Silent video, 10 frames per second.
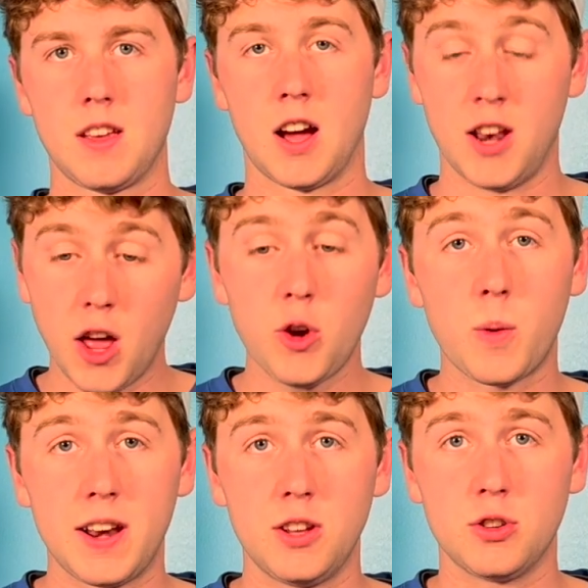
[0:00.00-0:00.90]
Another
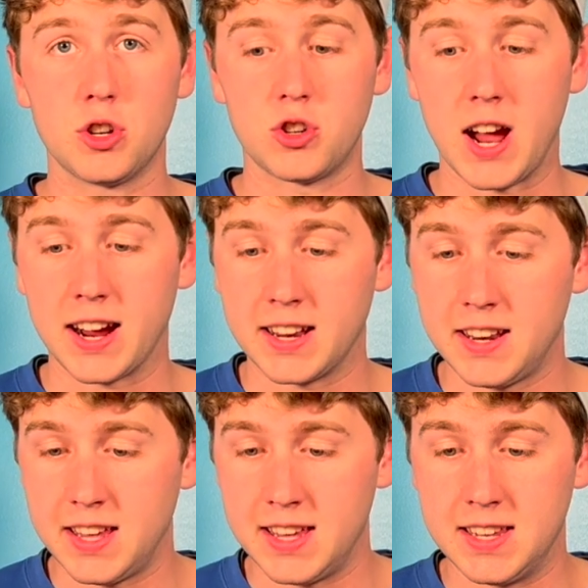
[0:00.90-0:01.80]
way to use your dragon
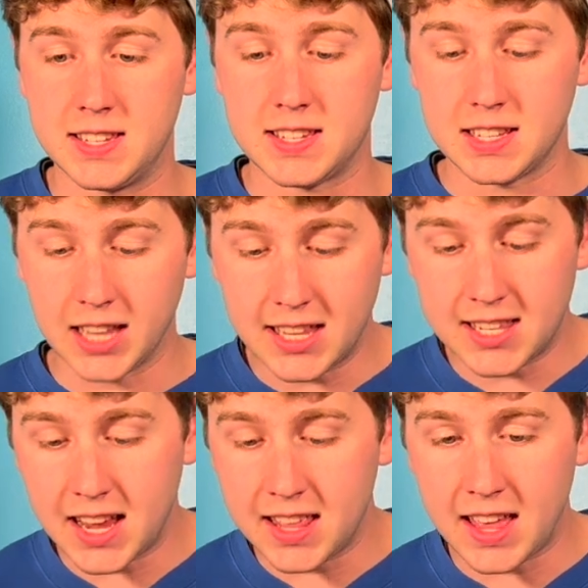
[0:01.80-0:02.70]
is, let's
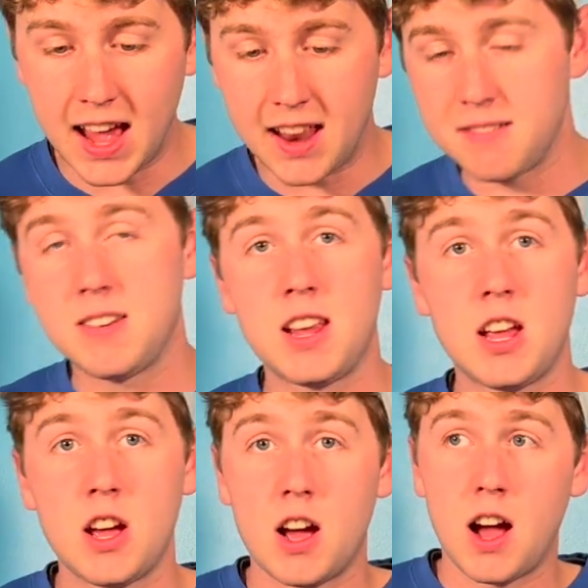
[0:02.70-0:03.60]
say that
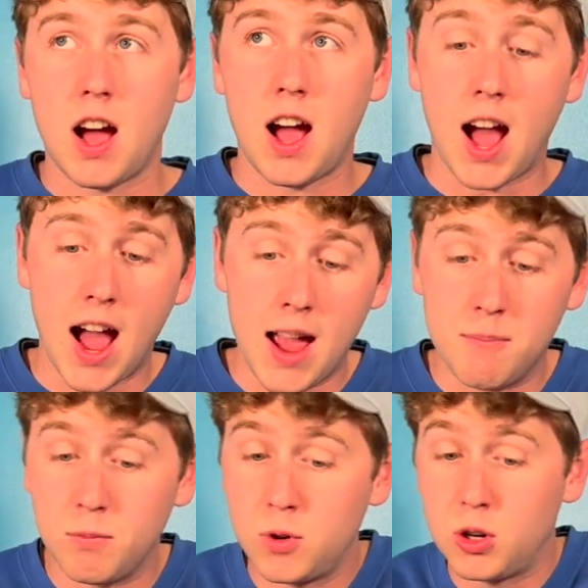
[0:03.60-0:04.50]

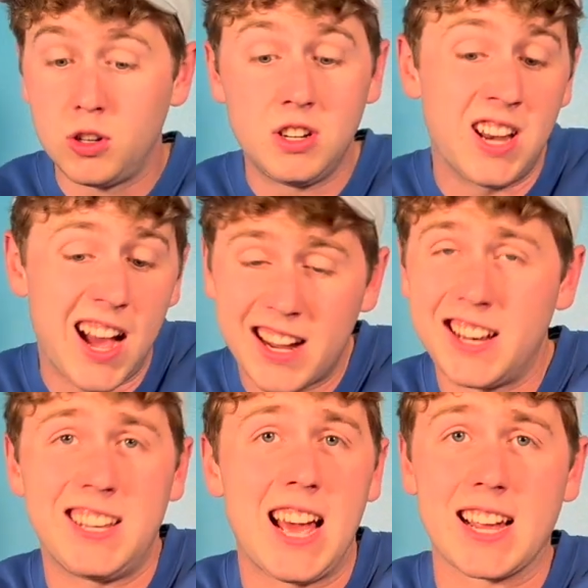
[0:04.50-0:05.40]
I'm not going
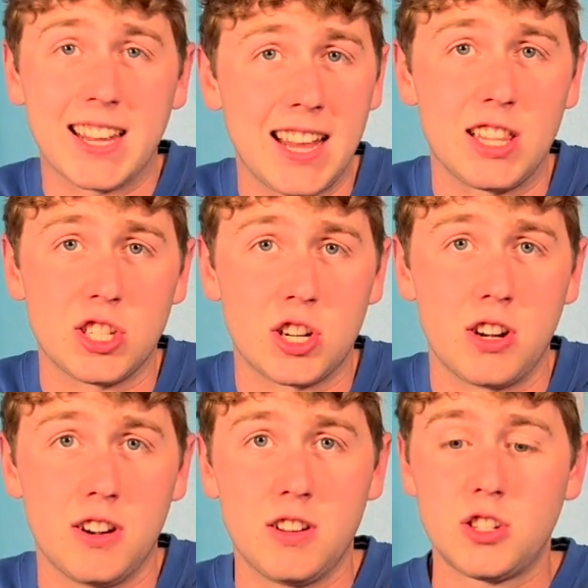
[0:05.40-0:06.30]
to attack a gate this
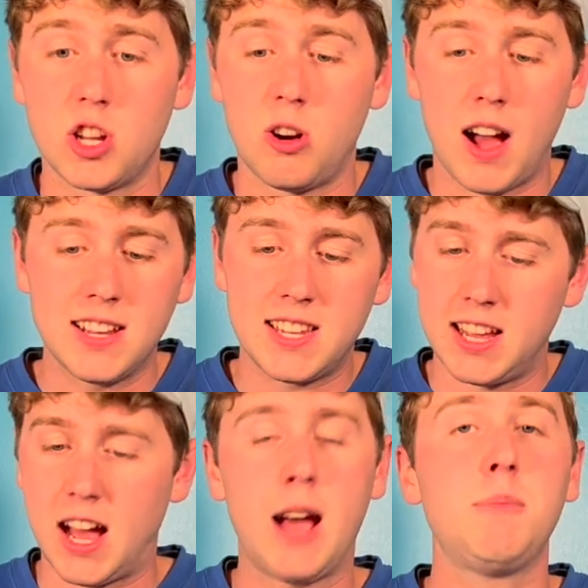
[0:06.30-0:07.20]
turn. So I
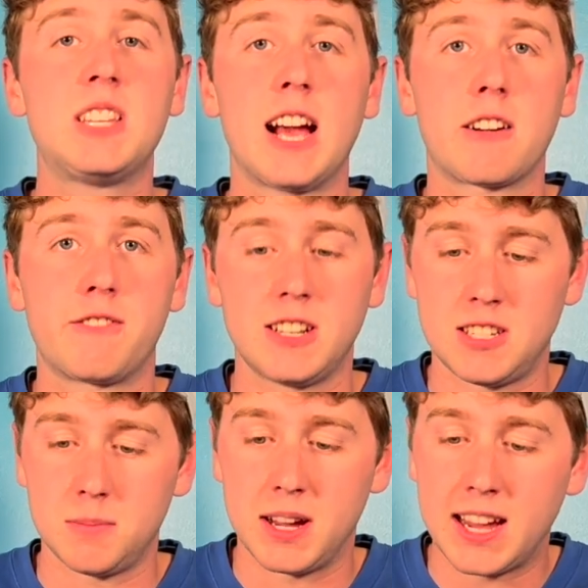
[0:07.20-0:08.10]
say I'm
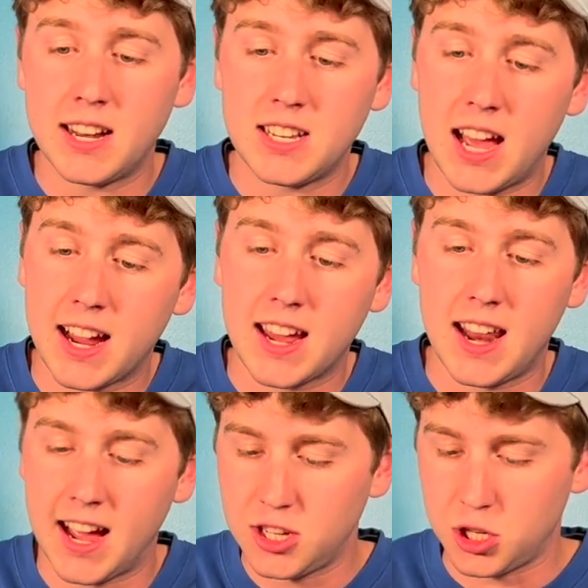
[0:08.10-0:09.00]
sacrificing my gate attack
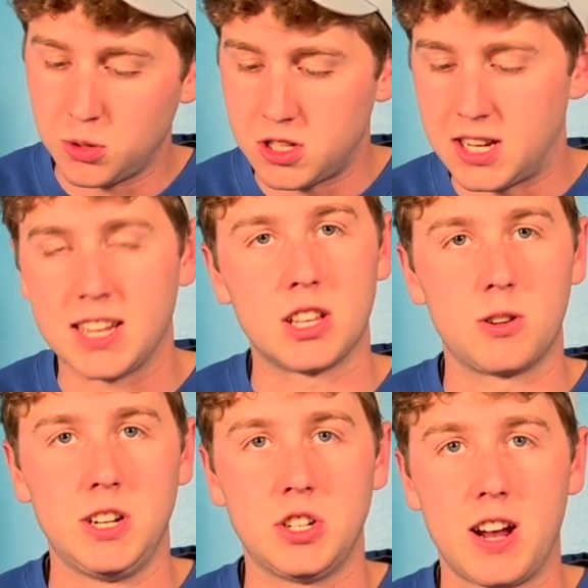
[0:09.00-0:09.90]
and I choose to take the
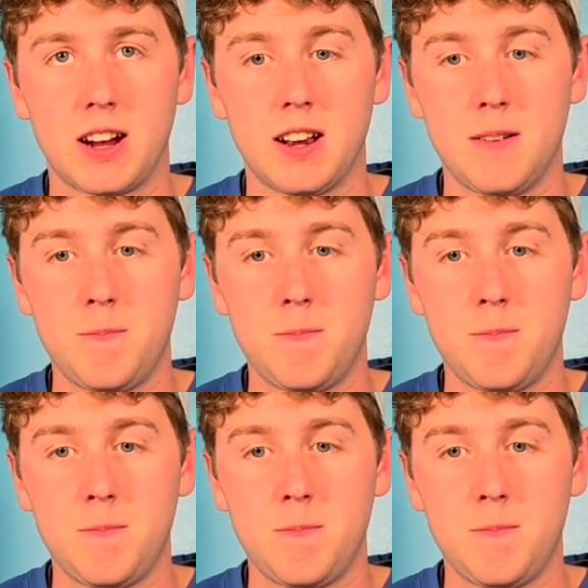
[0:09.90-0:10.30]
green dragon.